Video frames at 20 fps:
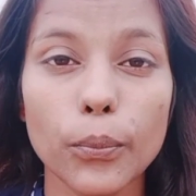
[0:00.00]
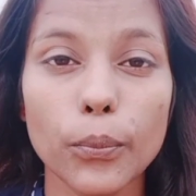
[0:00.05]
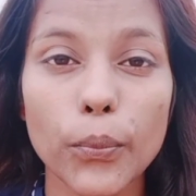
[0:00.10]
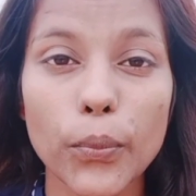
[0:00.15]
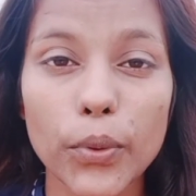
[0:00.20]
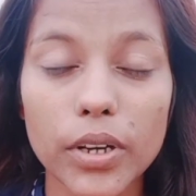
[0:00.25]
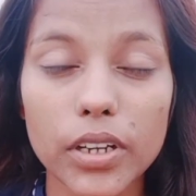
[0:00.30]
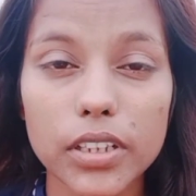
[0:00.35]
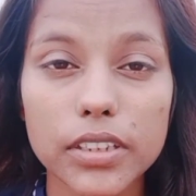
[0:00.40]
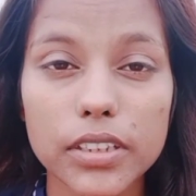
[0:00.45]

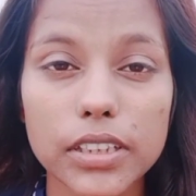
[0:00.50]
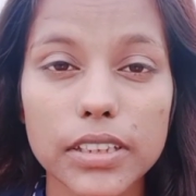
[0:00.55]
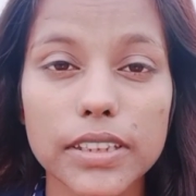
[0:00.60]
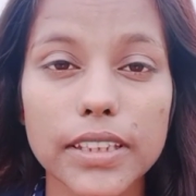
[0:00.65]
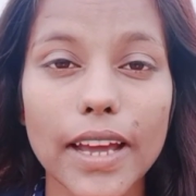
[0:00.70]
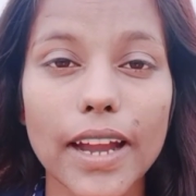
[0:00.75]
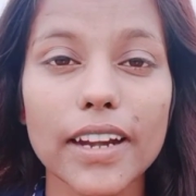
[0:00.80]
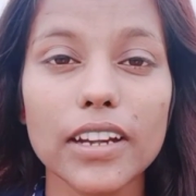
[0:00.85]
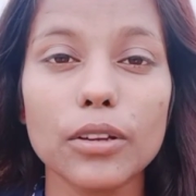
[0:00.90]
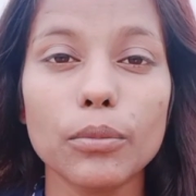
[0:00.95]
built
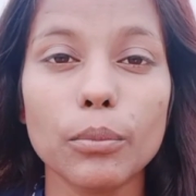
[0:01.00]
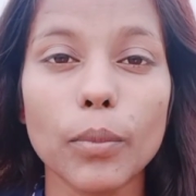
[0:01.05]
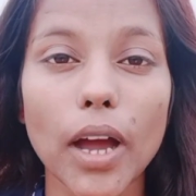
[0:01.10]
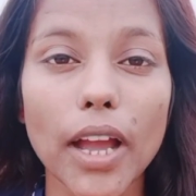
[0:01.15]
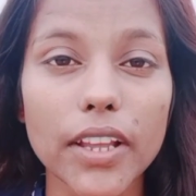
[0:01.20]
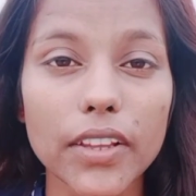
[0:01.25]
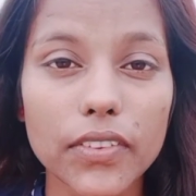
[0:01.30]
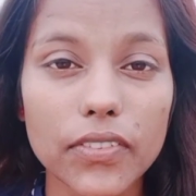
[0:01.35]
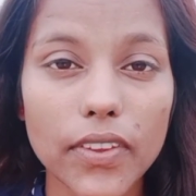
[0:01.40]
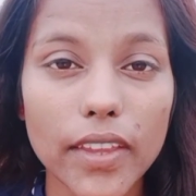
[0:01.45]
that
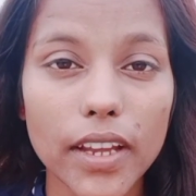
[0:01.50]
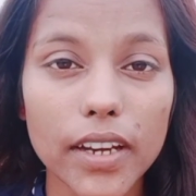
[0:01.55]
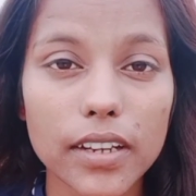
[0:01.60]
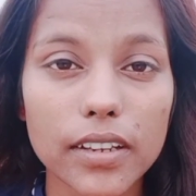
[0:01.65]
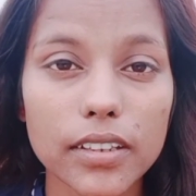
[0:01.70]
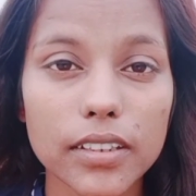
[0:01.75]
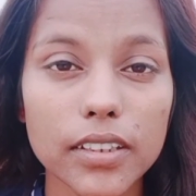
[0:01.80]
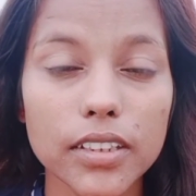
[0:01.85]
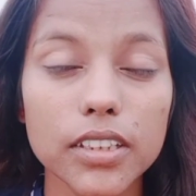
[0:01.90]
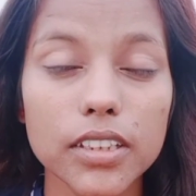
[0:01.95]
mindset
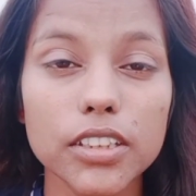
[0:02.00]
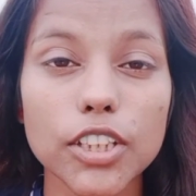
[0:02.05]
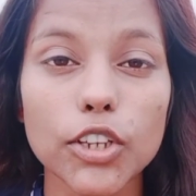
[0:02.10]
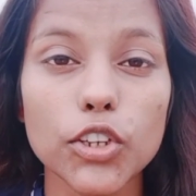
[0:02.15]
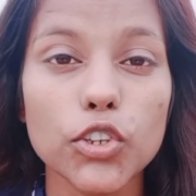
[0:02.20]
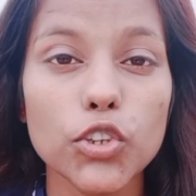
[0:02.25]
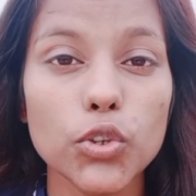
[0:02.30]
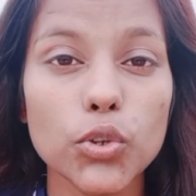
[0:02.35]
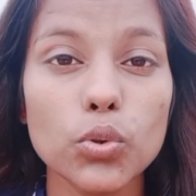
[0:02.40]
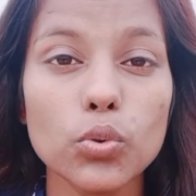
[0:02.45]

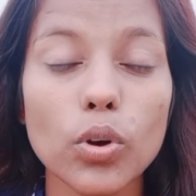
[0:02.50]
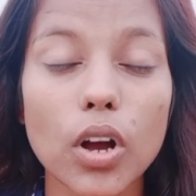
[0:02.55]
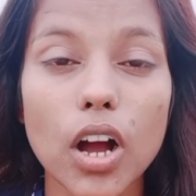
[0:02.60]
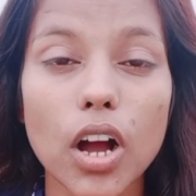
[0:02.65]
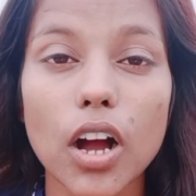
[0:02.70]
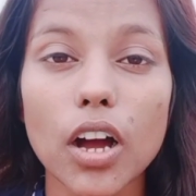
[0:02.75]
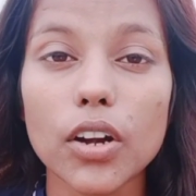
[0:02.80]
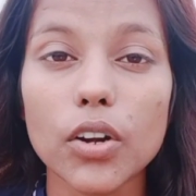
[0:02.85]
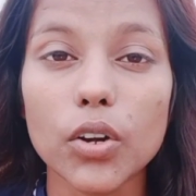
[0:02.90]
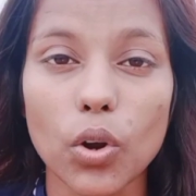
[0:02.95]
that you
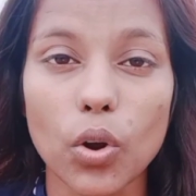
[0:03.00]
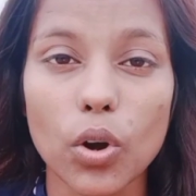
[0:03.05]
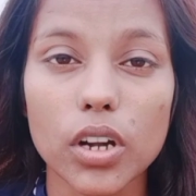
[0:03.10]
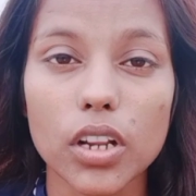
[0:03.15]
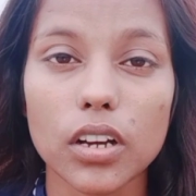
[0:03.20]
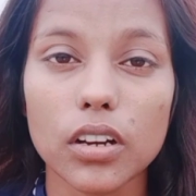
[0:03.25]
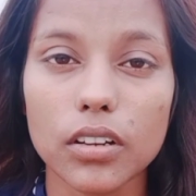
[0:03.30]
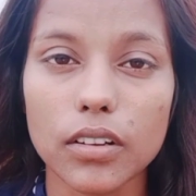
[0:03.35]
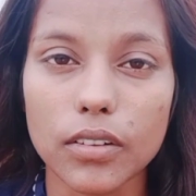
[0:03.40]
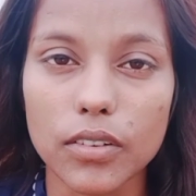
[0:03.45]
are not
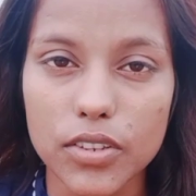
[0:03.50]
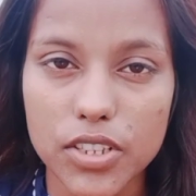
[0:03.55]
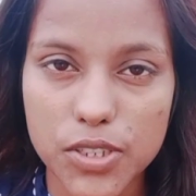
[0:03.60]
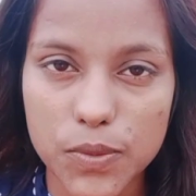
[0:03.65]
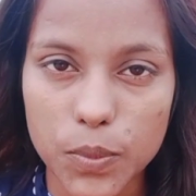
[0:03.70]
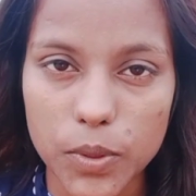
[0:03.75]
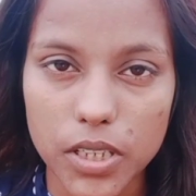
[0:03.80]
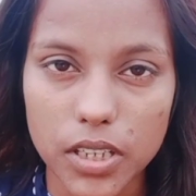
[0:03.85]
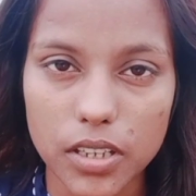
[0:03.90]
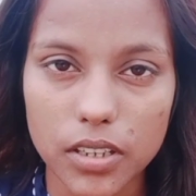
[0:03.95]
a good
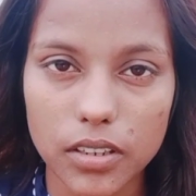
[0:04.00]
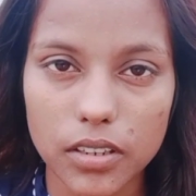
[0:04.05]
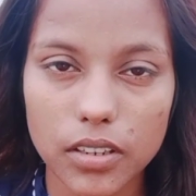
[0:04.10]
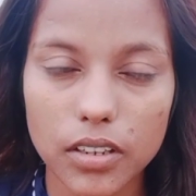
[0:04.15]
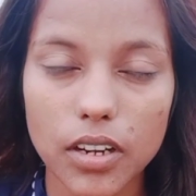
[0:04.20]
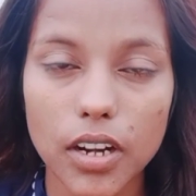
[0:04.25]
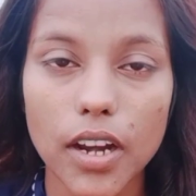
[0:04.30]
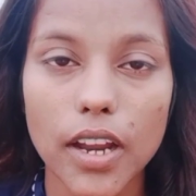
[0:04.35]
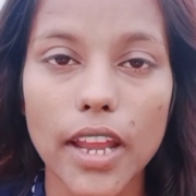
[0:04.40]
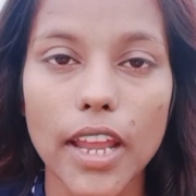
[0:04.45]
speaker,
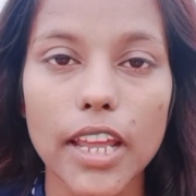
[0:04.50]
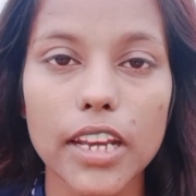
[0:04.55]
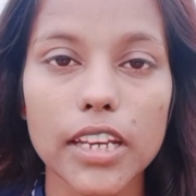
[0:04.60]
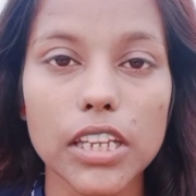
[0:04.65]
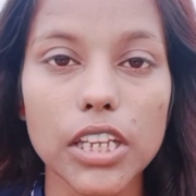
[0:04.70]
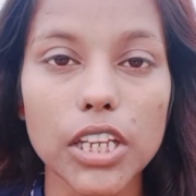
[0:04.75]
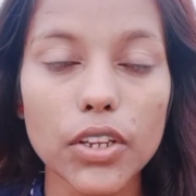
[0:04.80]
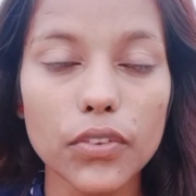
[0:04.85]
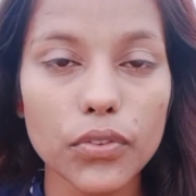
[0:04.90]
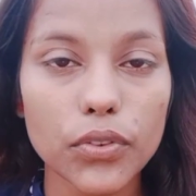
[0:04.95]
and
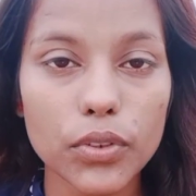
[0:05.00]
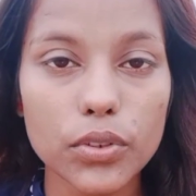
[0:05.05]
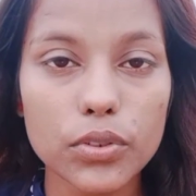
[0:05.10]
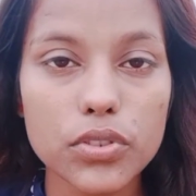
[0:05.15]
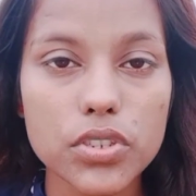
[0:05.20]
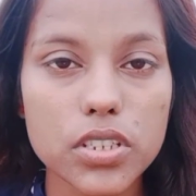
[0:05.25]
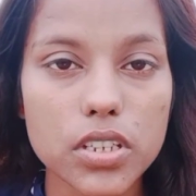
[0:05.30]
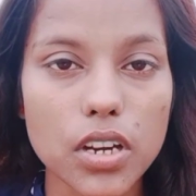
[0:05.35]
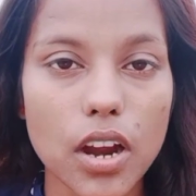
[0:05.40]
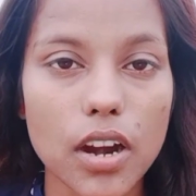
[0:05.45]
if you
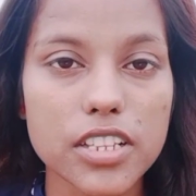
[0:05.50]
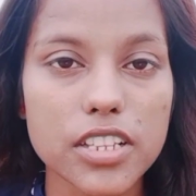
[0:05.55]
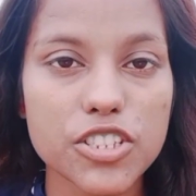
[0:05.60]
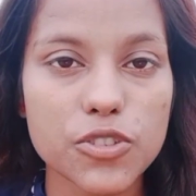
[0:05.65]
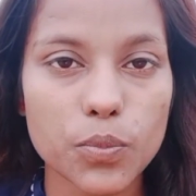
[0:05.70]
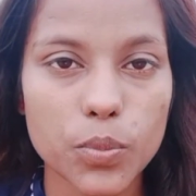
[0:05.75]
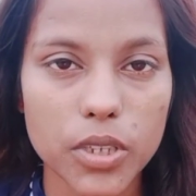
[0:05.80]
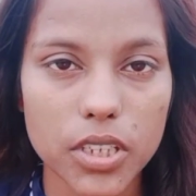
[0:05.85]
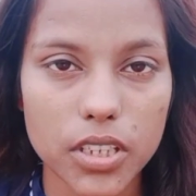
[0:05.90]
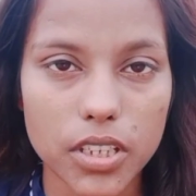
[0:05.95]
start
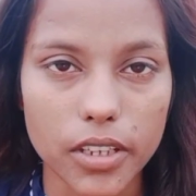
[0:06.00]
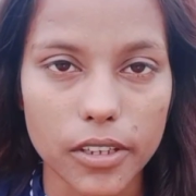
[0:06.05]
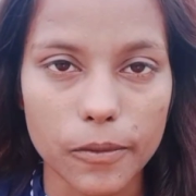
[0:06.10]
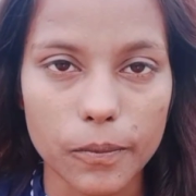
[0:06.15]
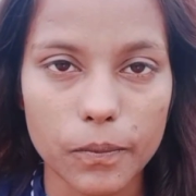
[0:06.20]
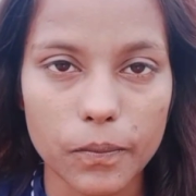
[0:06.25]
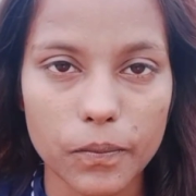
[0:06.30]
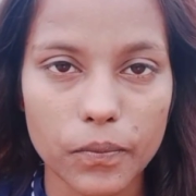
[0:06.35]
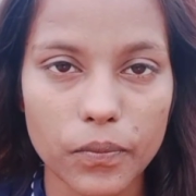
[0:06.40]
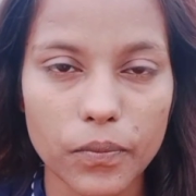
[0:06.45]
speaking,
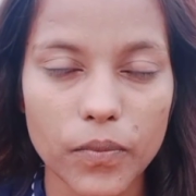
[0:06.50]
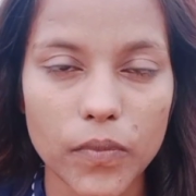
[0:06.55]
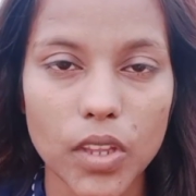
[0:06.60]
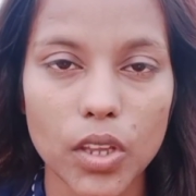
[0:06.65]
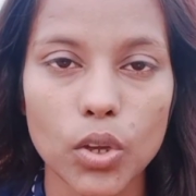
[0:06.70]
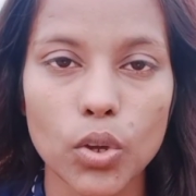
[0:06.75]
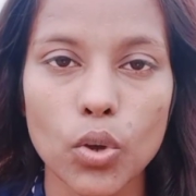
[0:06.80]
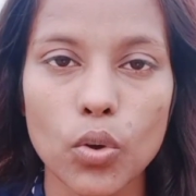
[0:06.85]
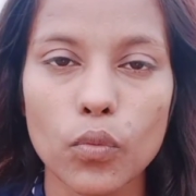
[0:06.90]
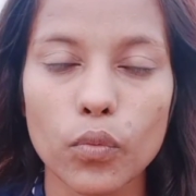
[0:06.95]

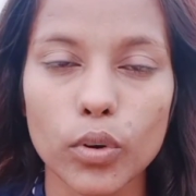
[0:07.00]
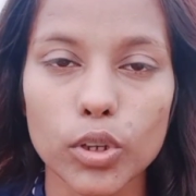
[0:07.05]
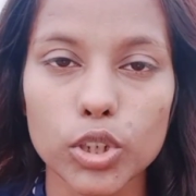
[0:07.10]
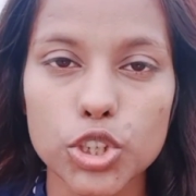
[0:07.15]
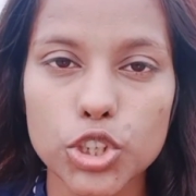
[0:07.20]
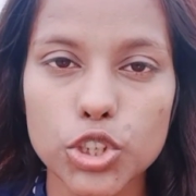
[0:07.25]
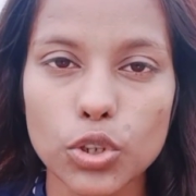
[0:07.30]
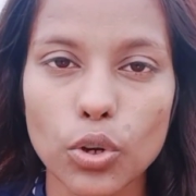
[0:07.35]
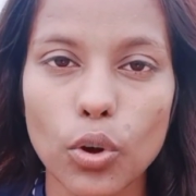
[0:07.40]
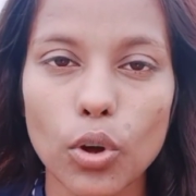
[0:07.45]
for
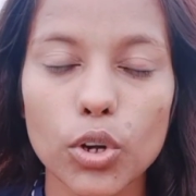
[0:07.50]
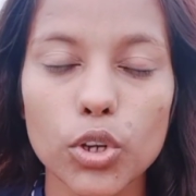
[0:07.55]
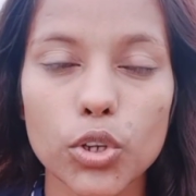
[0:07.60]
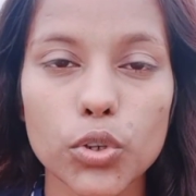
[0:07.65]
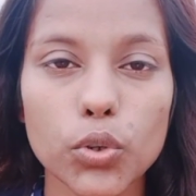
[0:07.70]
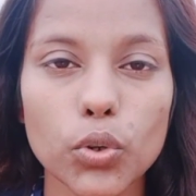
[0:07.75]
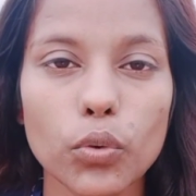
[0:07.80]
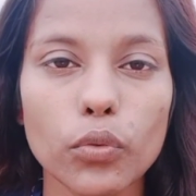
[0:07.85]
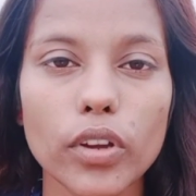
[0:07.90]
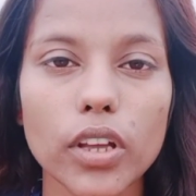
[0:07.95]
sure
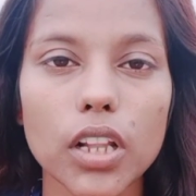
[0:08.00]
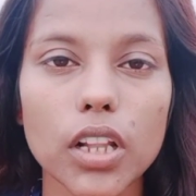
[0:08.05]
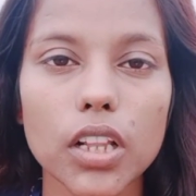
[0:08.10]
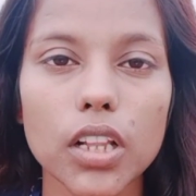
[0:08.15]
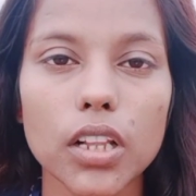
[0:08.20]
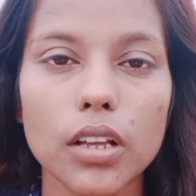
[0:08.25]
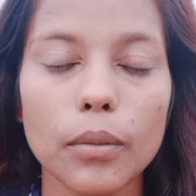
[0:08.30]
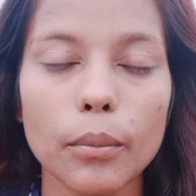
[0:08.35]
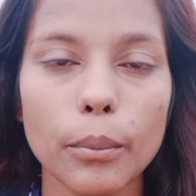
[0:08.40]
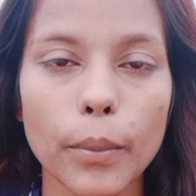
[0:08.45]
you will
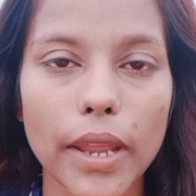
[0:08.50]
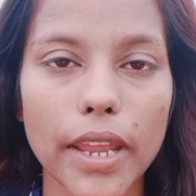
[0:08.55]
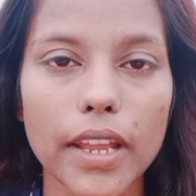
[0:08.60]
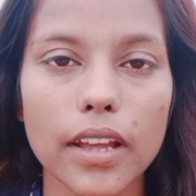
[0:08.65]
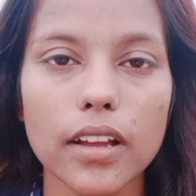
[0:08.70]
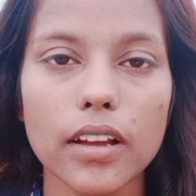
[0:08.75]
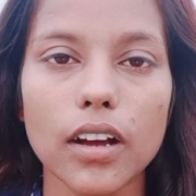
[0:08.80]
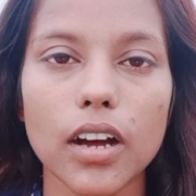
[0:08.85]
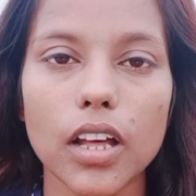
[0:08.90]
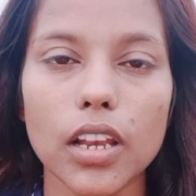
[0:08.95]
make
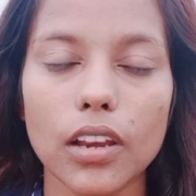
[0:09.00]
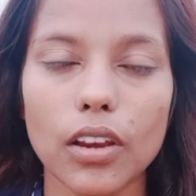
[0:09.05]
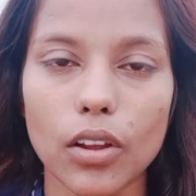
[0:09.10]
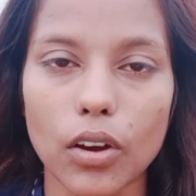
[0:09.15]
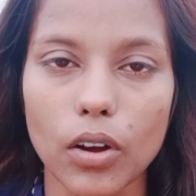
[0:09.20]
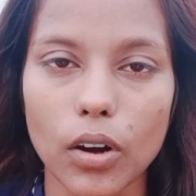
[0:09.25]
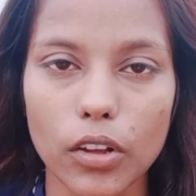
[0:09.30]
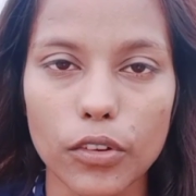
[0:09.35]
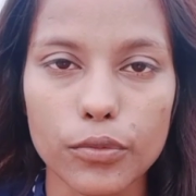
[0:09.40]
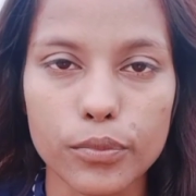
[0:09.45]
a
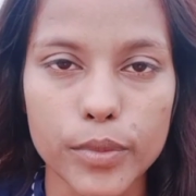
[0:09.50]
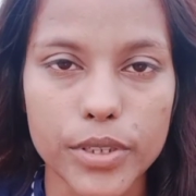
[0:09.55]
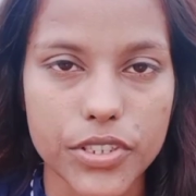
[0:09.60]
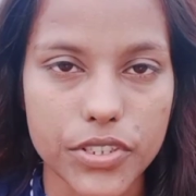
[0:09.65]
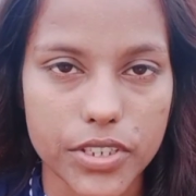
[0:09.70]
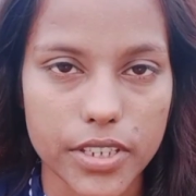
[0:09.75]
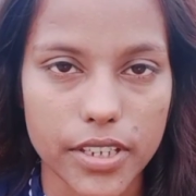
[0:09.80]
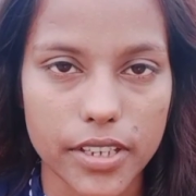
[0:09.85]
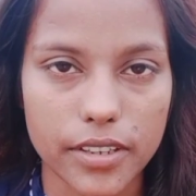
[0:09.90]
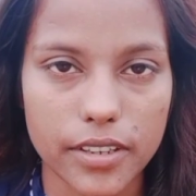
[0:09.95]
lot of
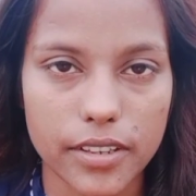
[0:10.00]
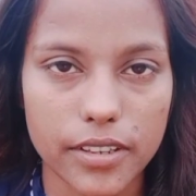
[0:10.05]
mistakes